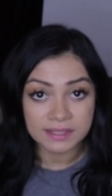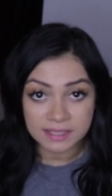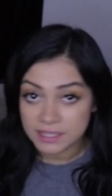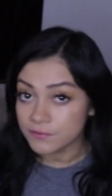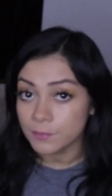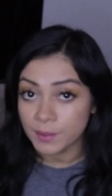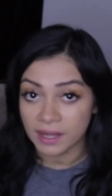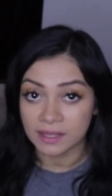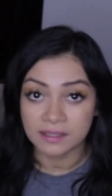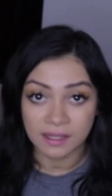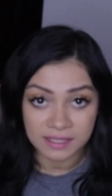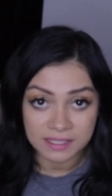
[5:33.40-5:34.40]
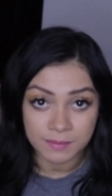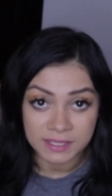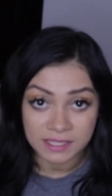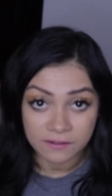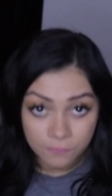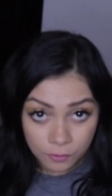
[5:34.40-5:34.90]
It's a different palette, not this
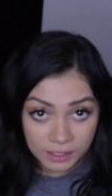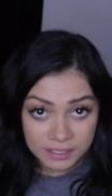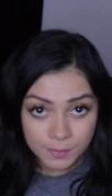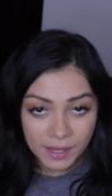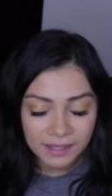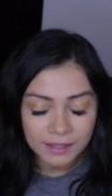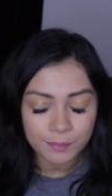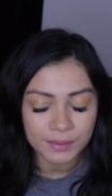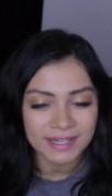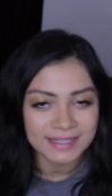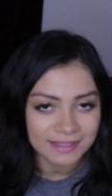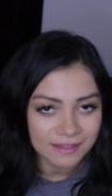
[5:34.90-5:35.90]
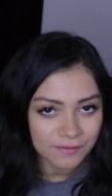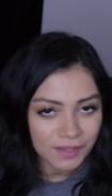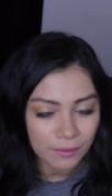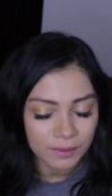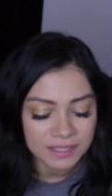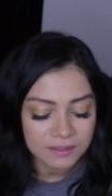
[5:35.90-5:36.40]
Mystic Forest palette, but I did love
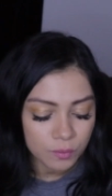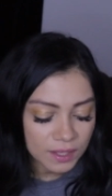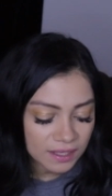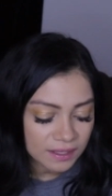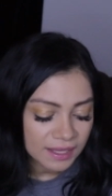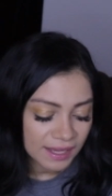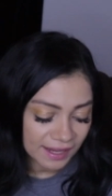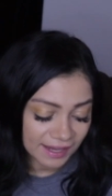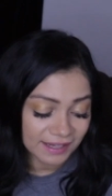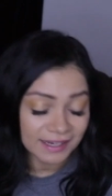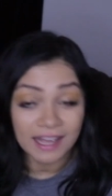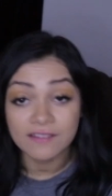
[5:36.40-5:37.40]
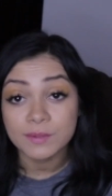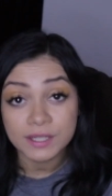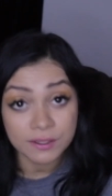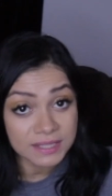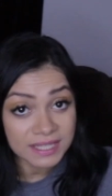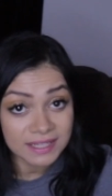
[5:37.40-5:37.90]
that one as well. And I've been
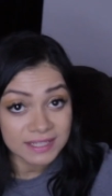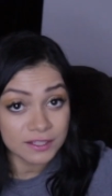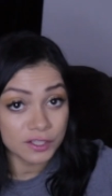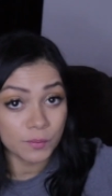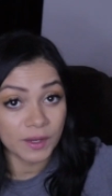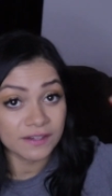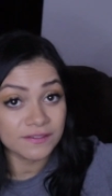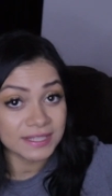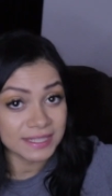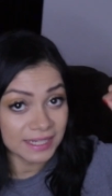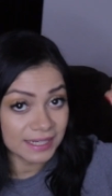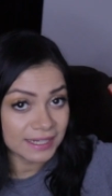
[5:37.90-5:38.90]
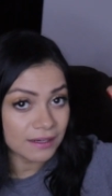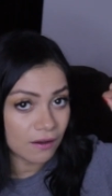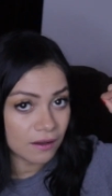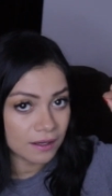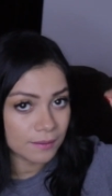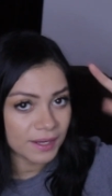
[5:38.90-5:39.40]
using this, so you might have seen it
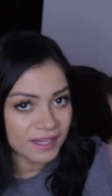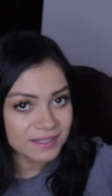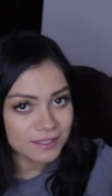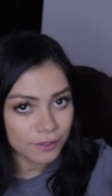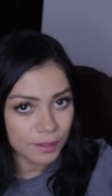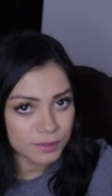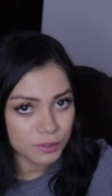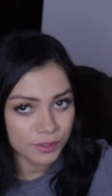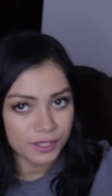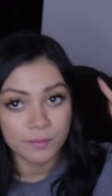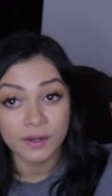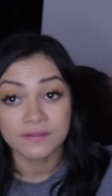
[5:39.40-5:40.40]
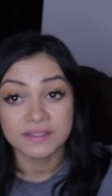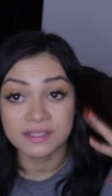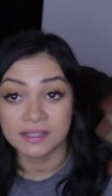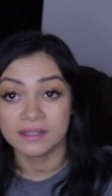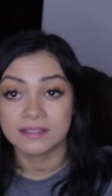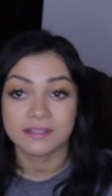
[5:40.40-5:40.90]
on my Instagram story. You might have
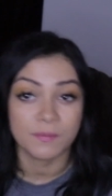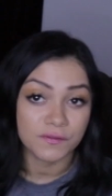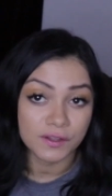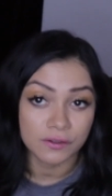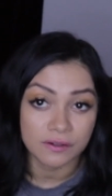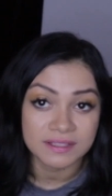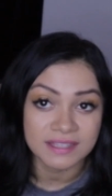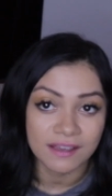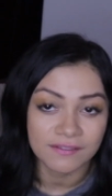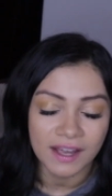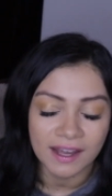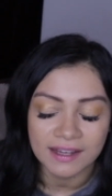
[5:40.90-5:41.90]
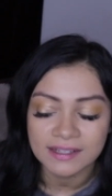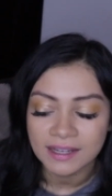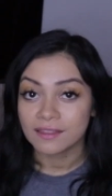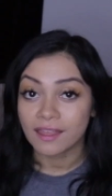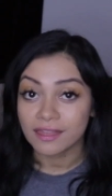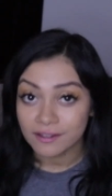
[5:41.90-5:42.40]
seen some of the looks I've had.
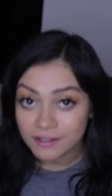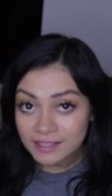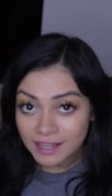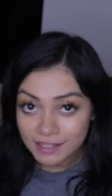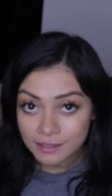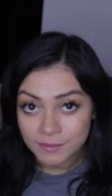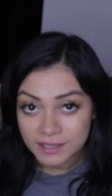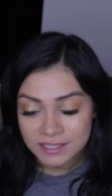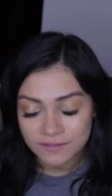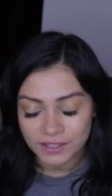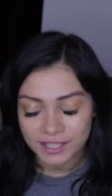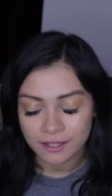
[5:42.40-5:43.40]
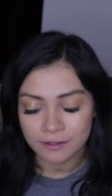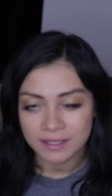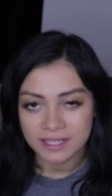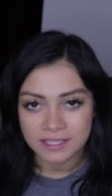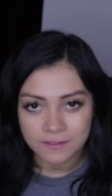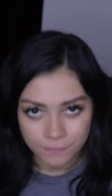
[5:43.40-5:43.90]
The third item in this video
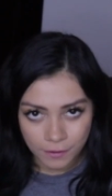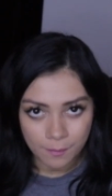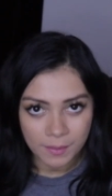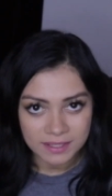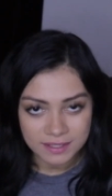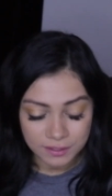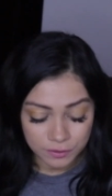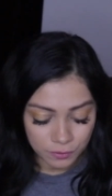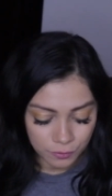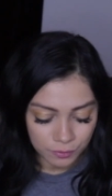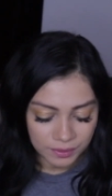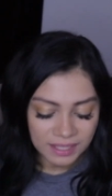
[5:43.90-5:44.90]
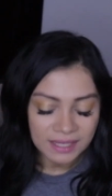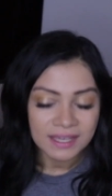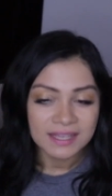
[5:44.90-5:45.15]
is from Soon.